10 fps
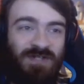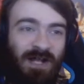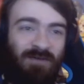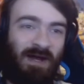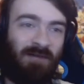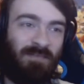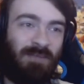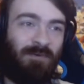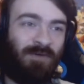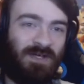telling random
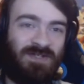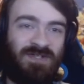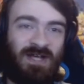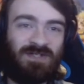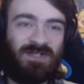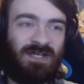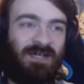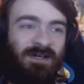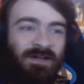people that he's sexy.